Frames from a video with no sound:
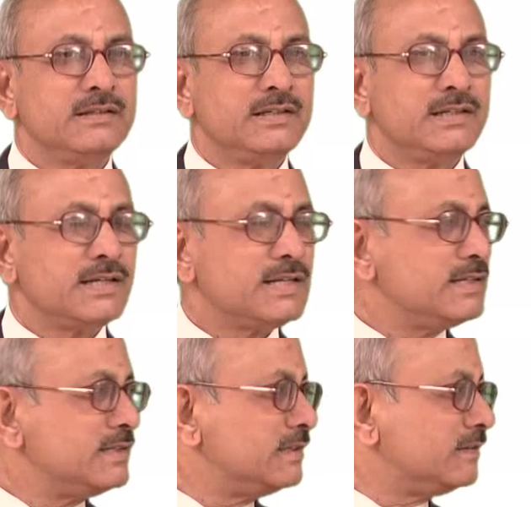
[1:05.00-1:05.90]
the
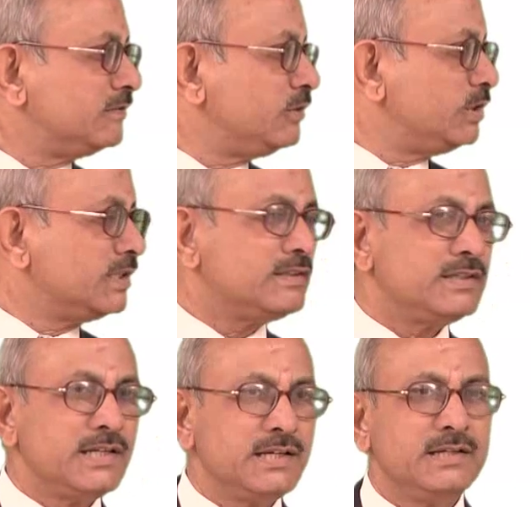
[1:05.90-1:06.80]
currency of
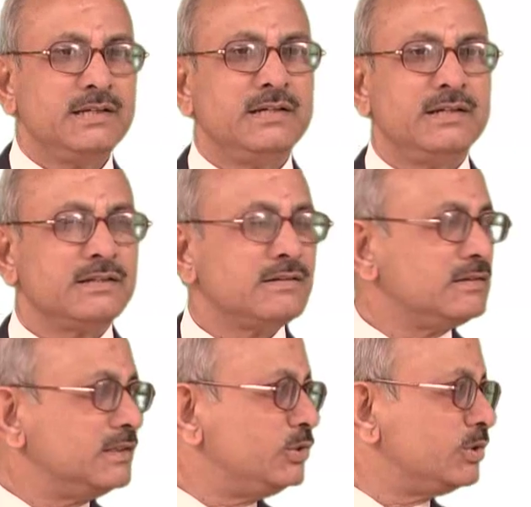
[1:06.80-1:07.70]
USA, it is
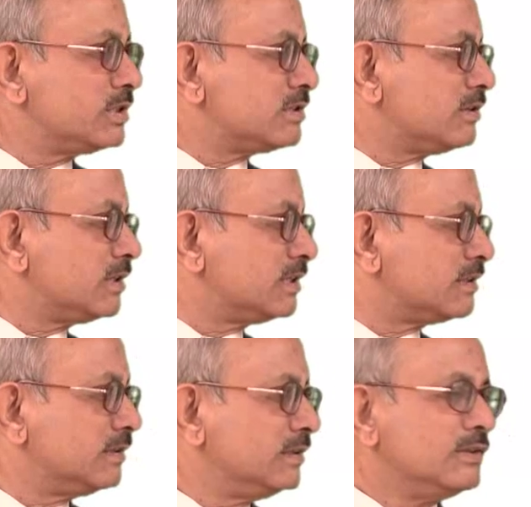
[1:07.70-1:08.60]
called the US dollar.
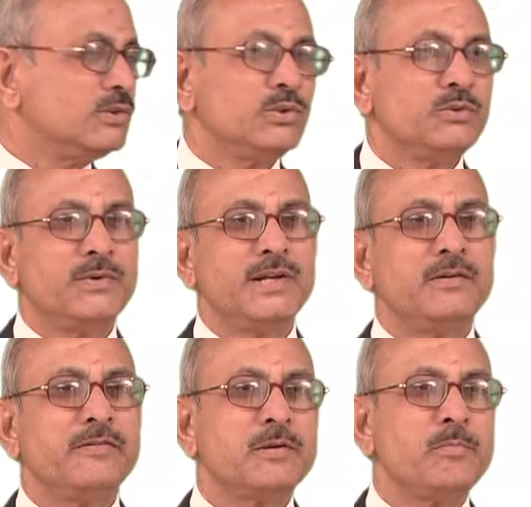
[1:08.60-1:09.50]
So
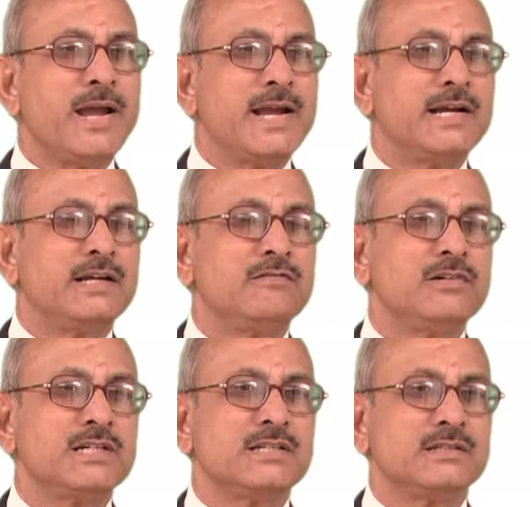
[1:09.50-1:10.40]
whenever a bank
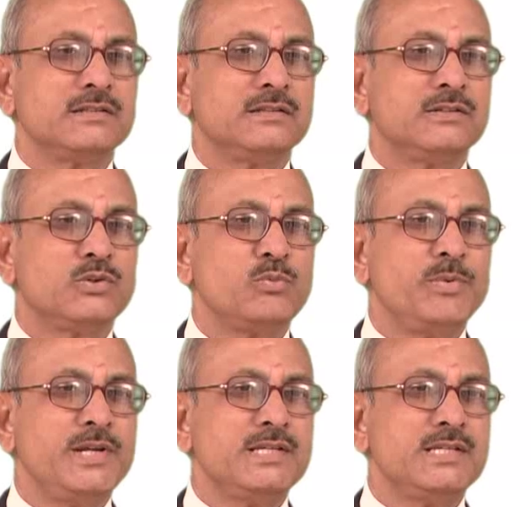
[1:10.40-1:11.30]
converts
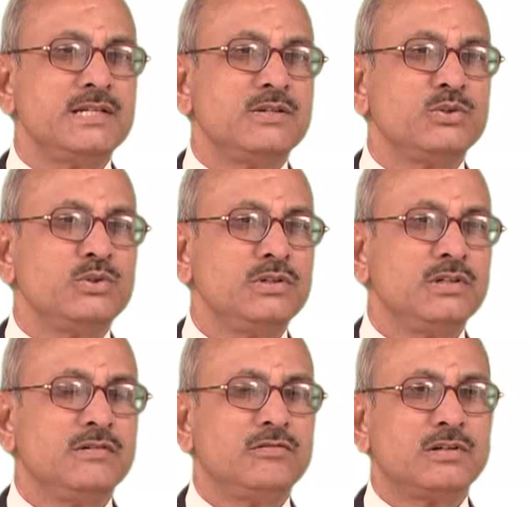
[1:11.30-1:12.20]
rupees into
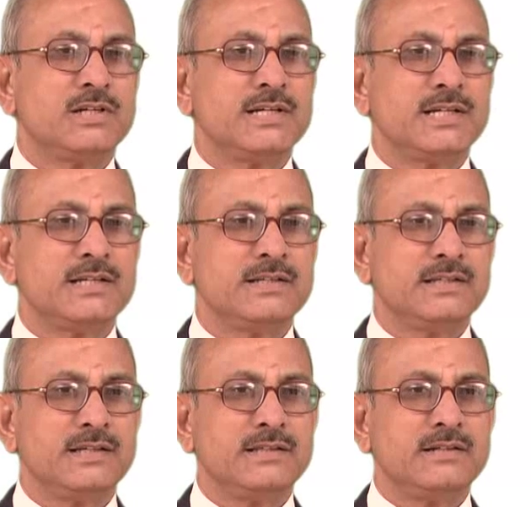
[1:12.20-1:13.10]
foreign
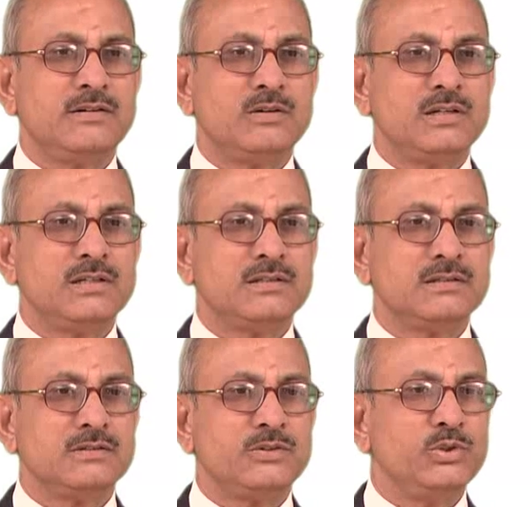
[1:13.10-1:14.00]
currency, either dollars
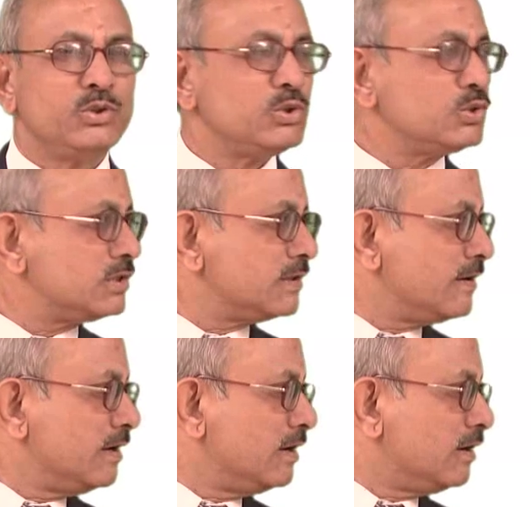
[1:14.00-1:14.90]
or euros,
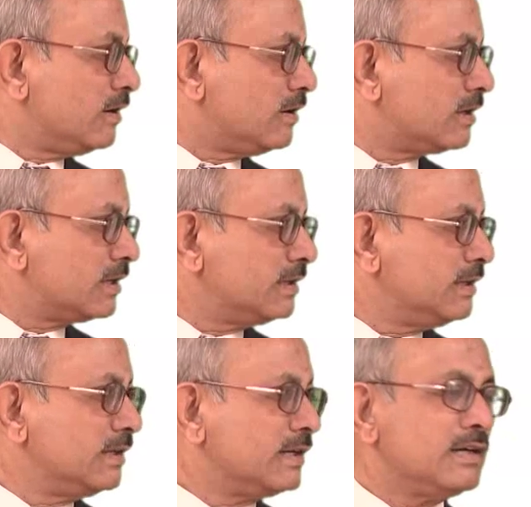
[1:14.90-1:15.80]
or
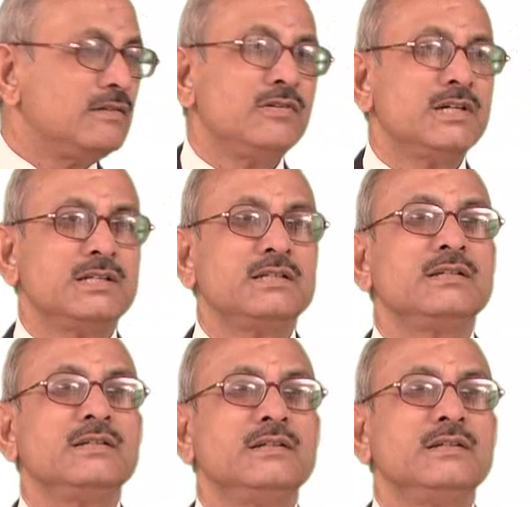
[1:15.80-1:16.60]
converts